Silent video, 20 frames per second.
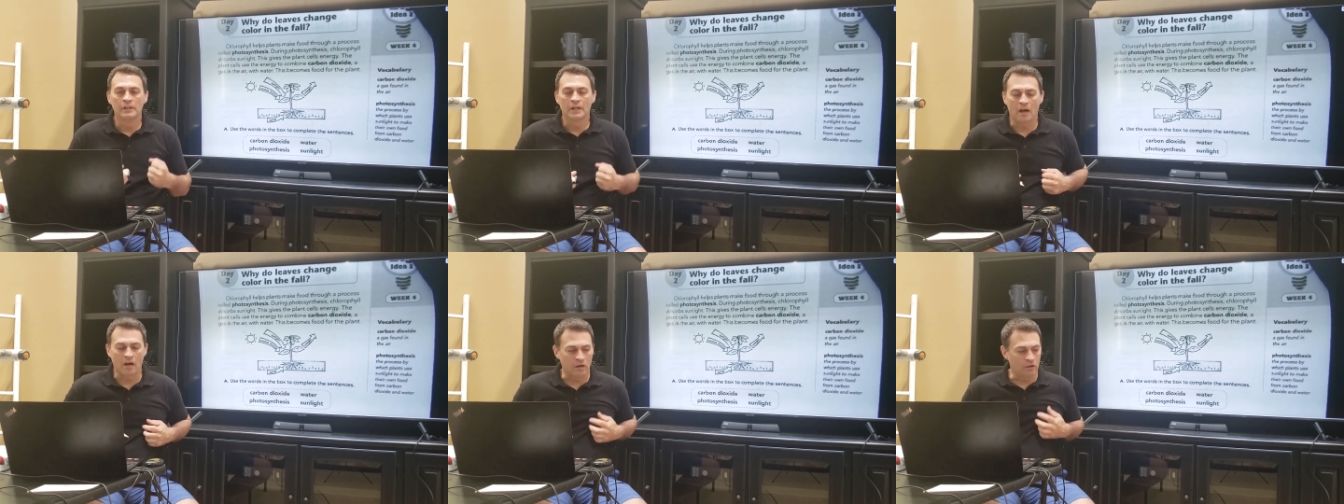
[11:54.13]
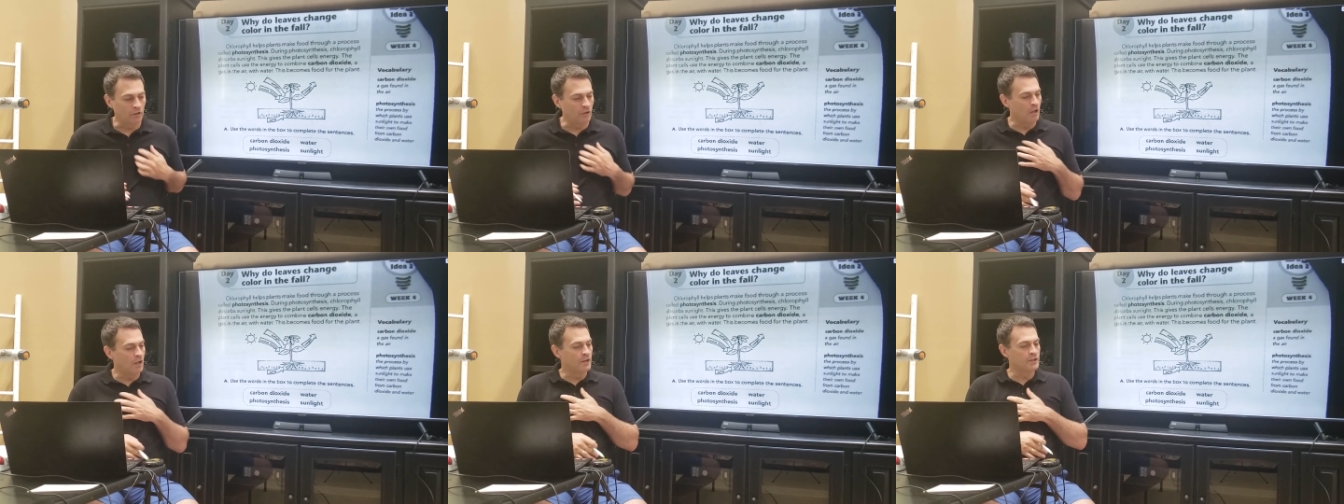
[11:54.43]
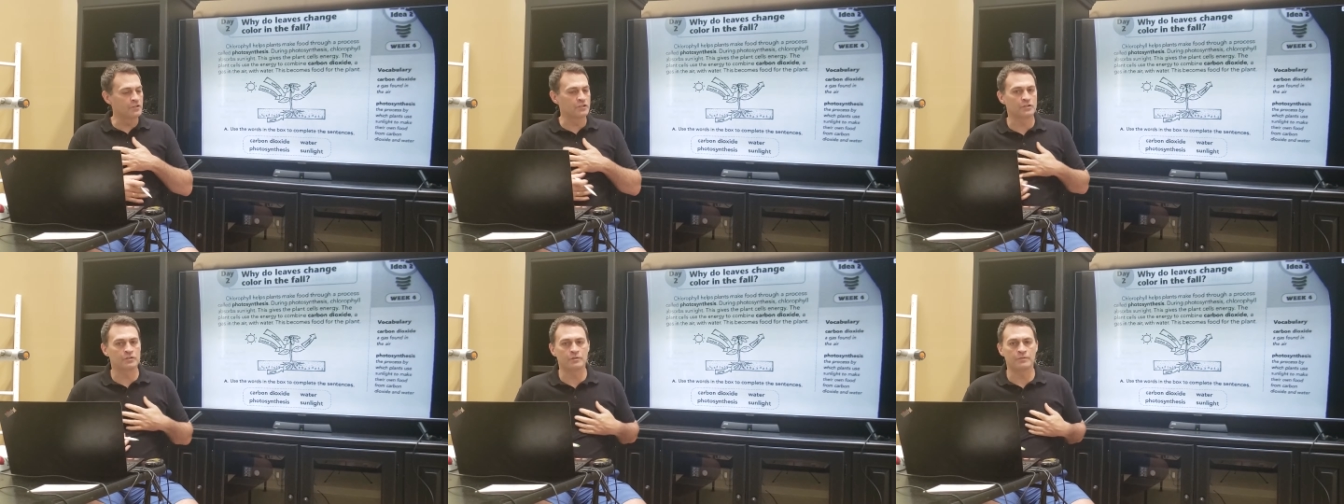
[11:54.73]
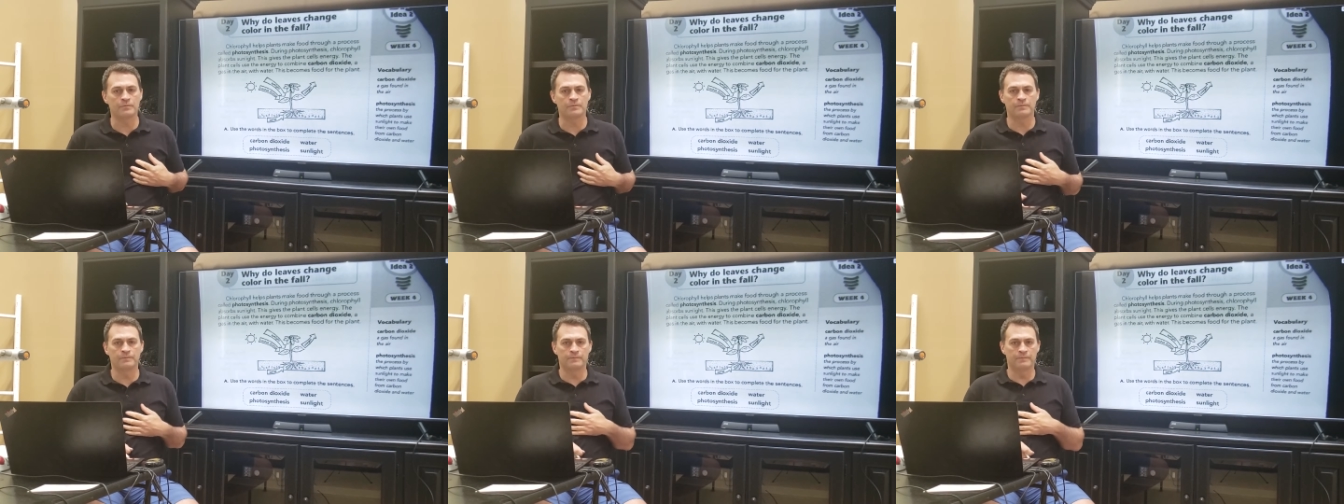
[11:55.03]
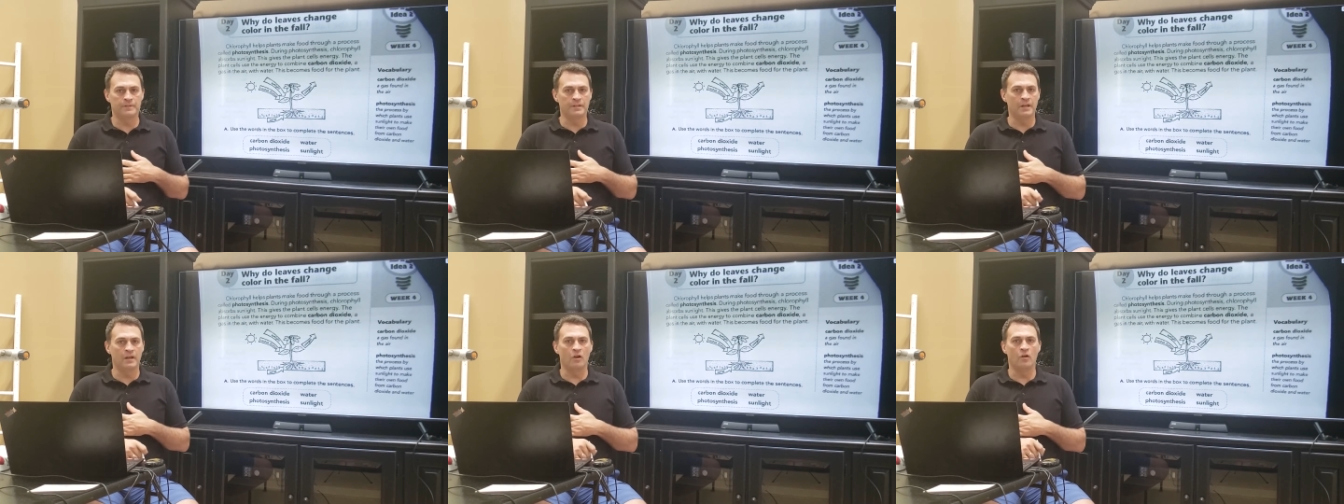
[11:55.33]
Our lungs,
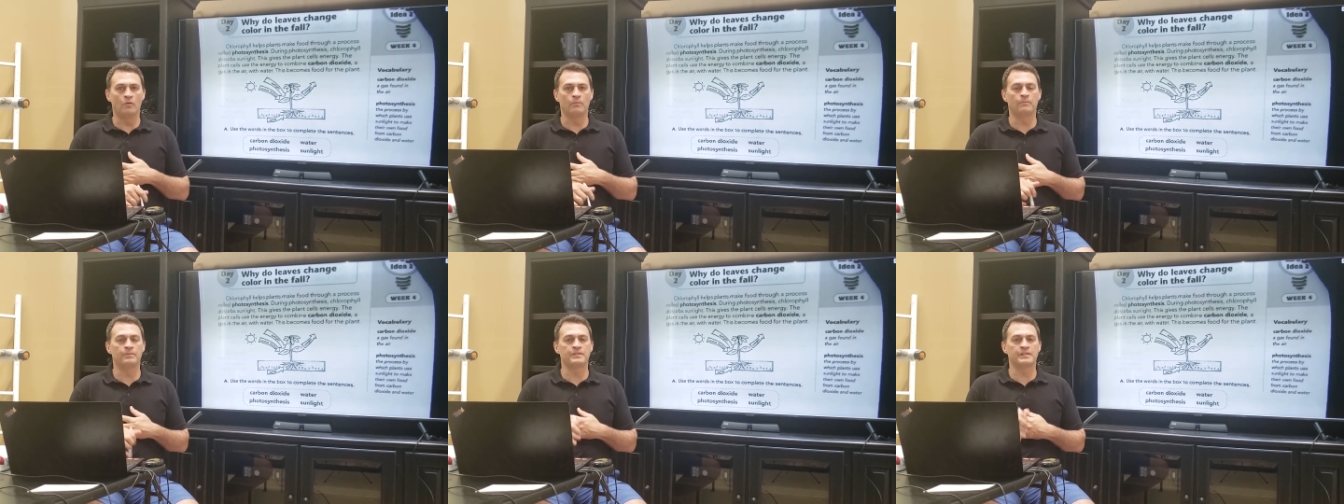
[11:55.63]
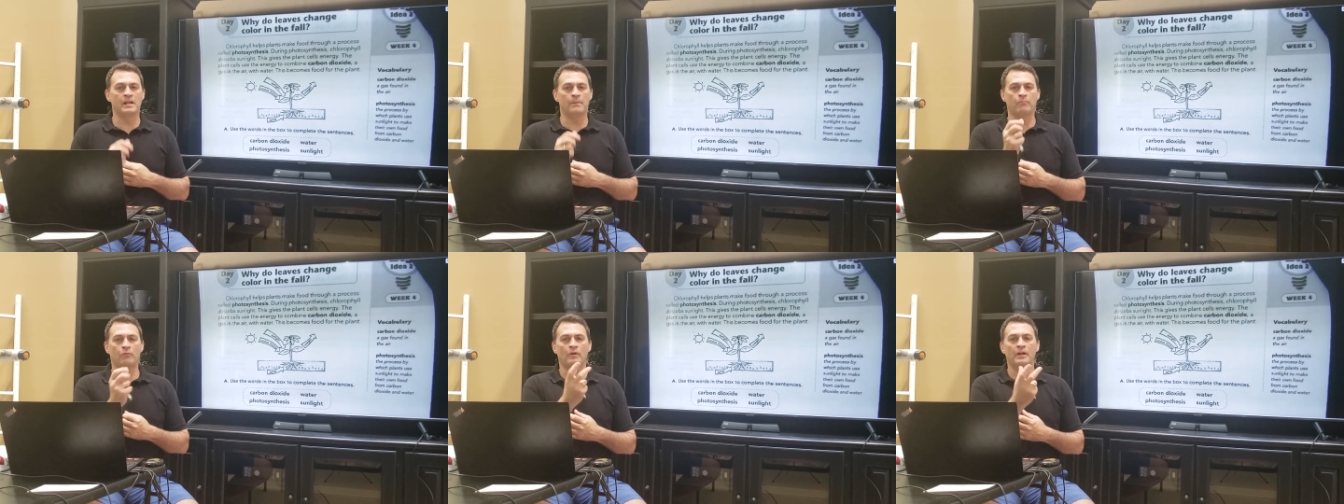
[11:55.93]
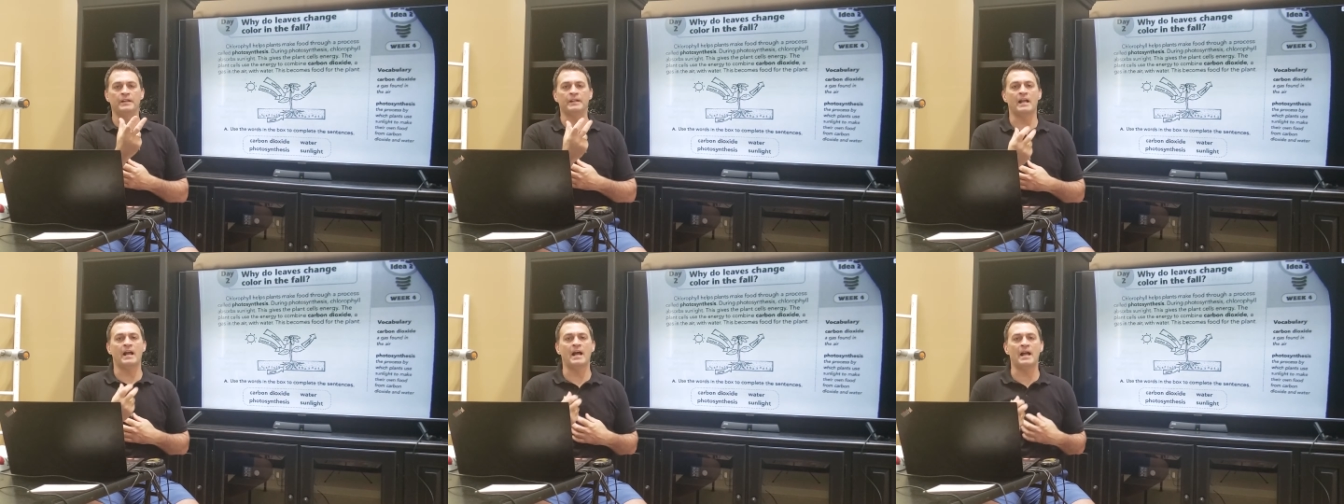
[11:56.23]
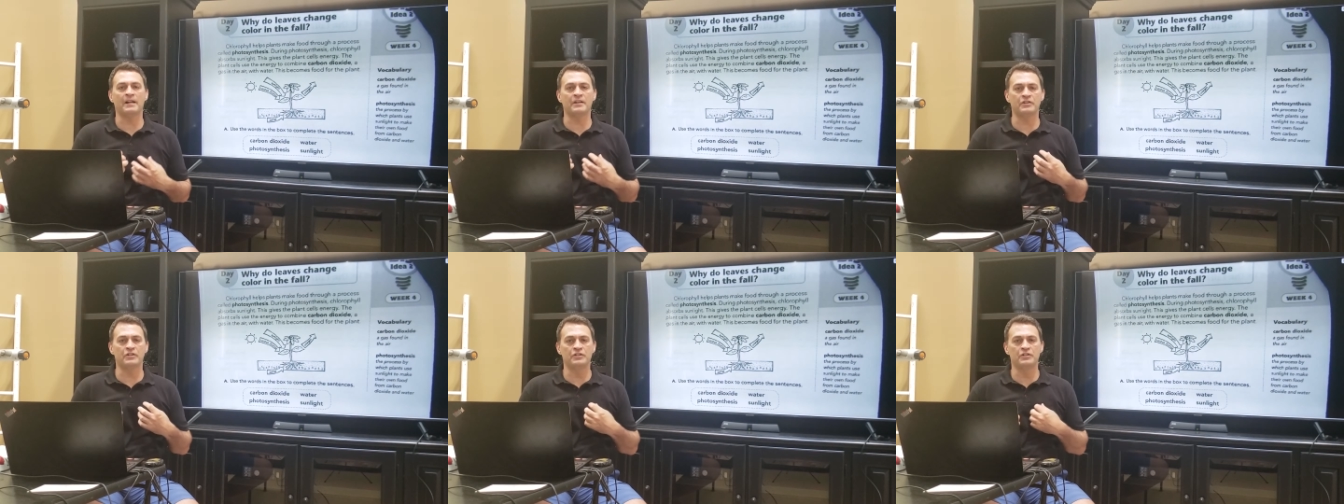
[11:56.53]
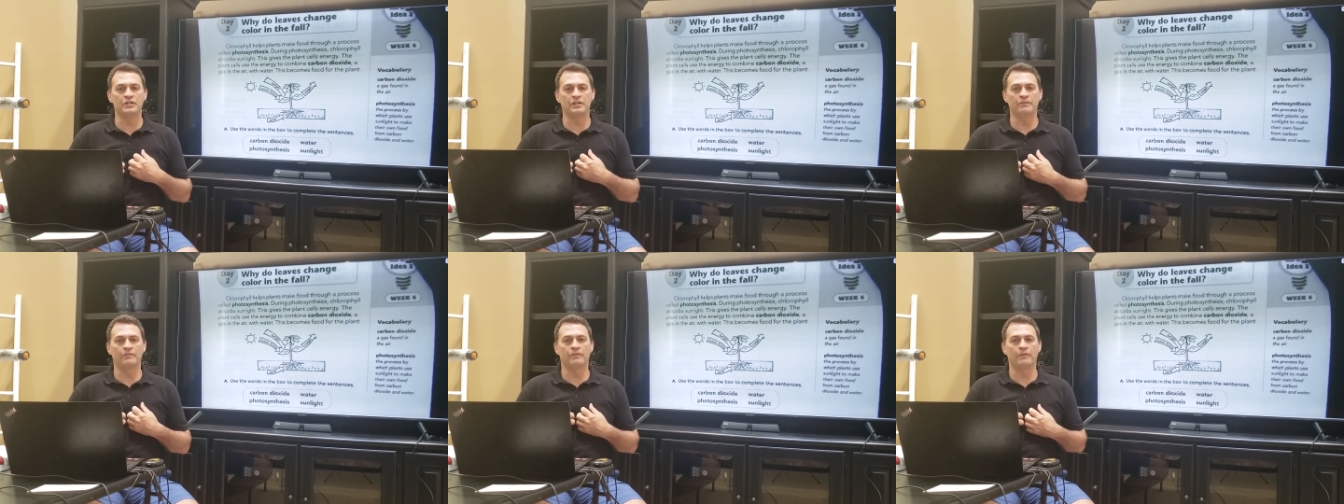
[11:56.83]
separate
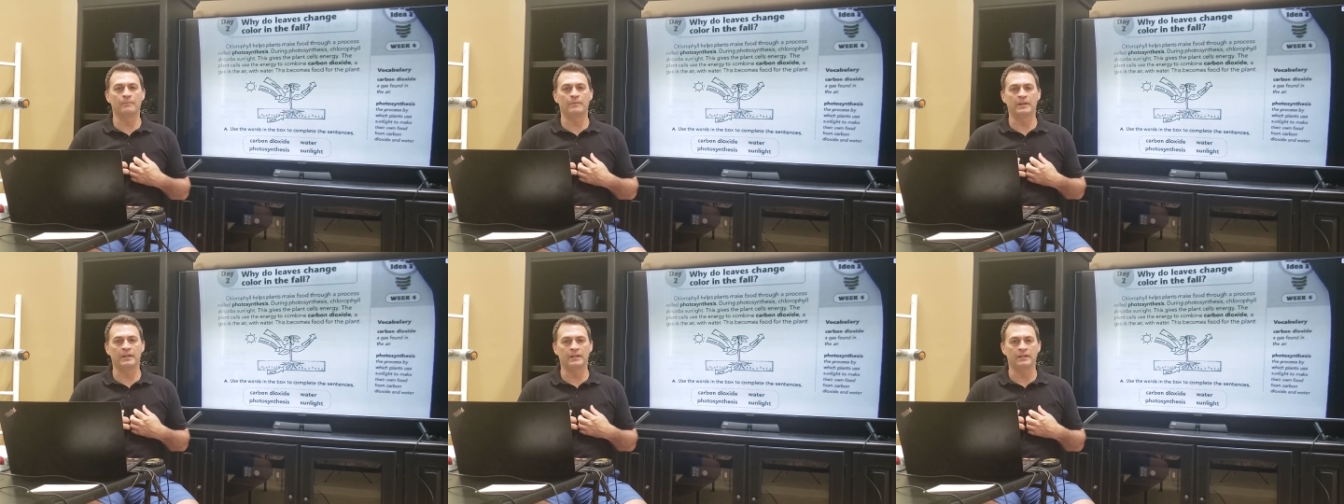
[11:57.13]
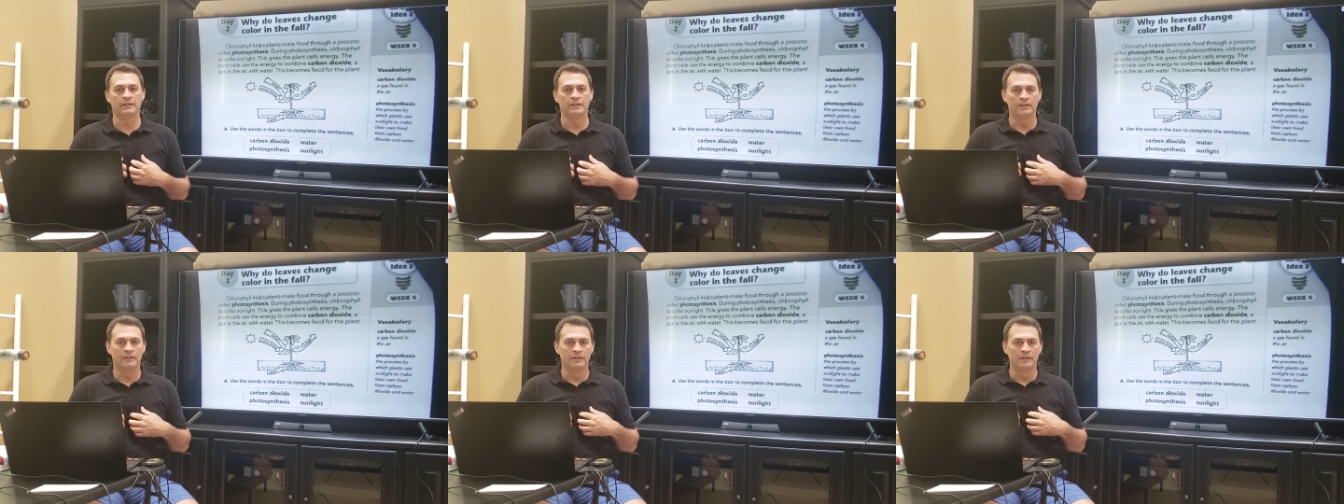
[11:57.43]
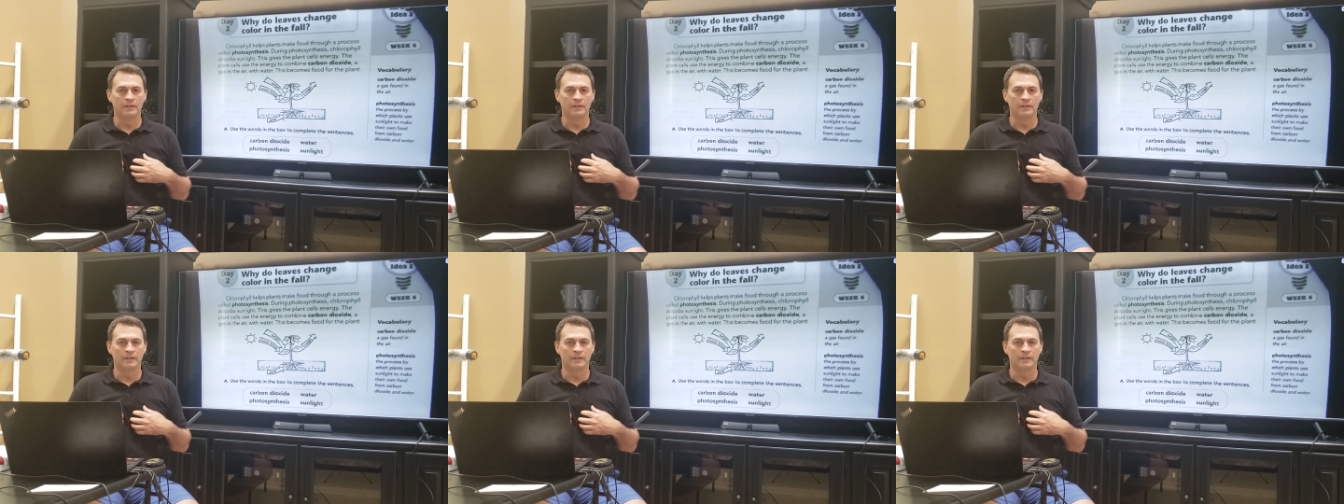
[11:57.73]
oxygen from the